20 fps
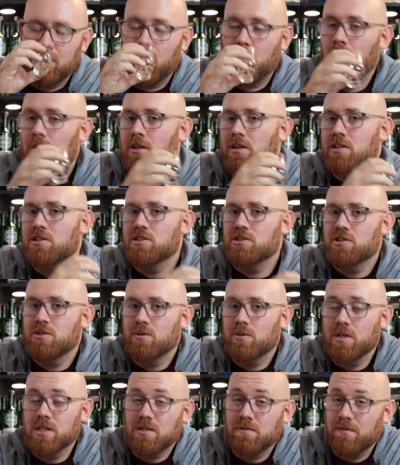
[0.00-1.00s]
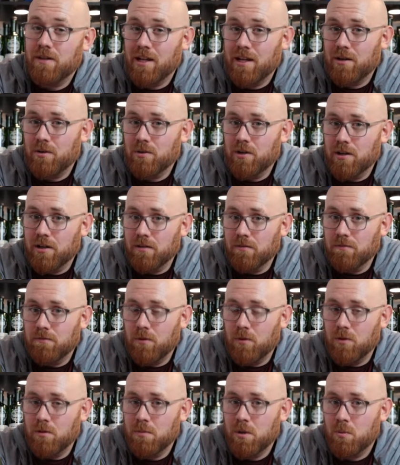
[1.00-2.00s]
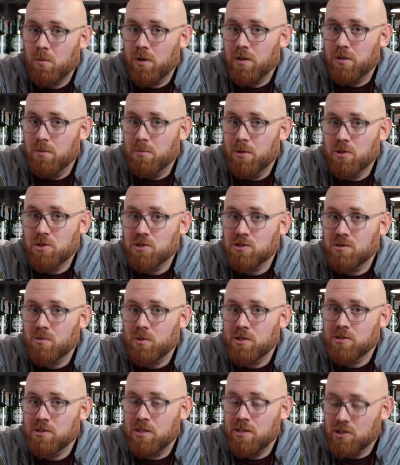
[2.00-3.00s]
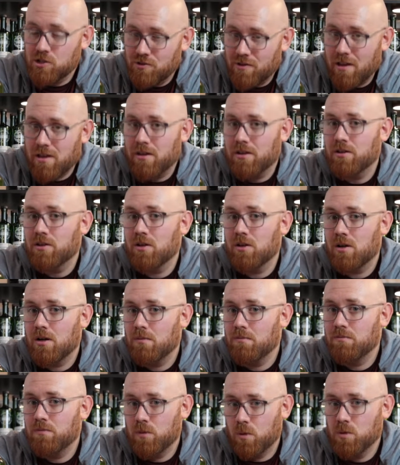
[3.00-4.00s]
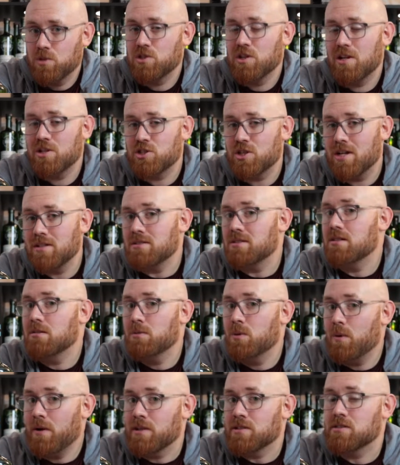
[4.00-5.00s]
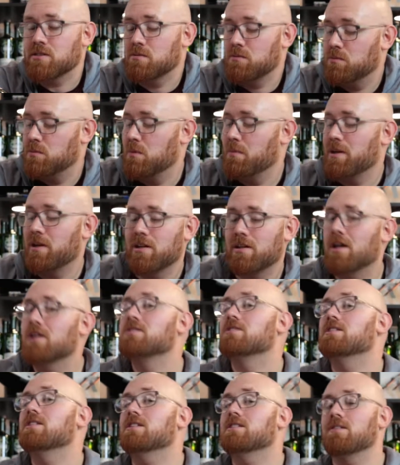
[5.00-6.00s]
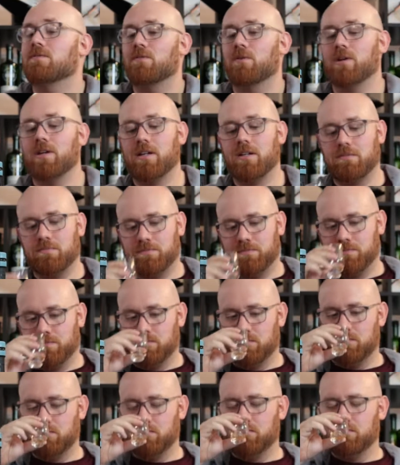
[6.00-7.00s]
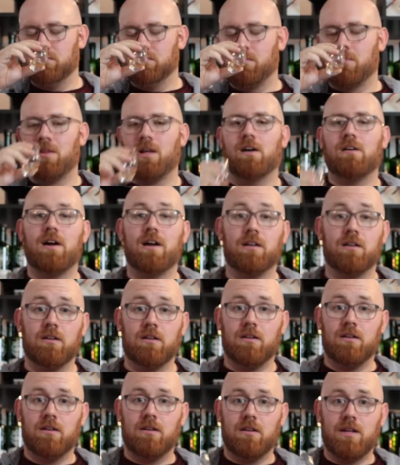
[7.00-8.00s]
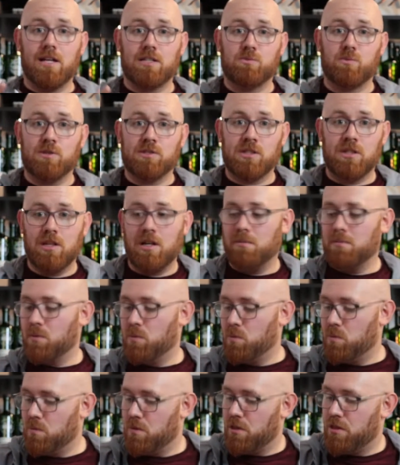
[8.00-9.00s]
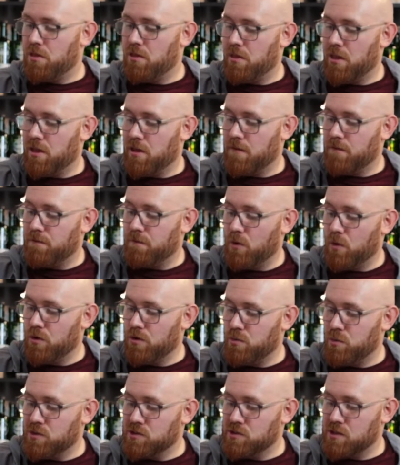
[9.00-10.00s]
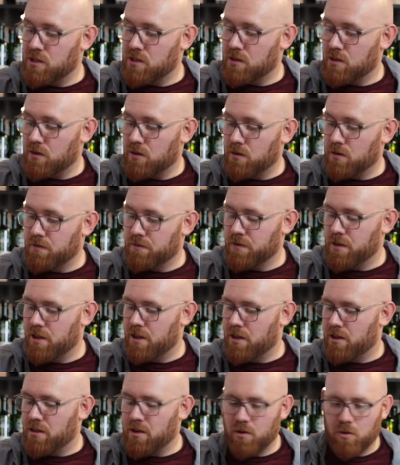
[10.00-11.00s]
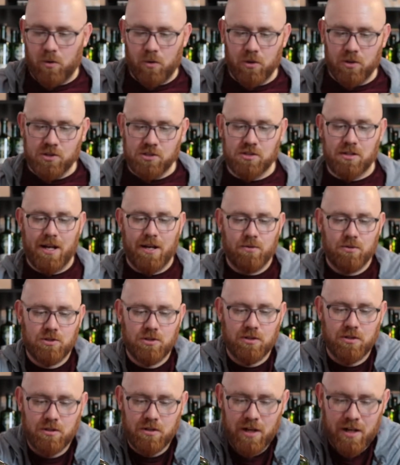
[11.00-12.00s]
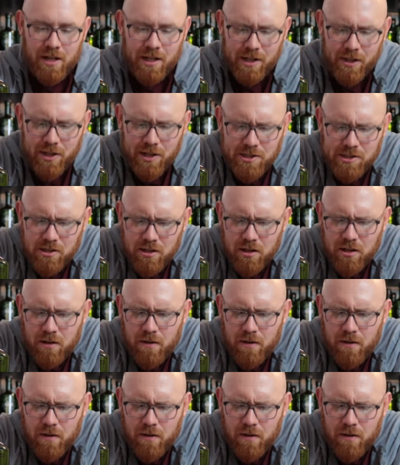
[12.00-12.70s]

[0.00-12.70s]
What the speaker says: All you need to do is fill out the little form when you purchase the whiskey at strathliquor.com/SMWS. We make it nice and easy for you. All right, next whiskey up, the 4th whiskey of the August Outturn is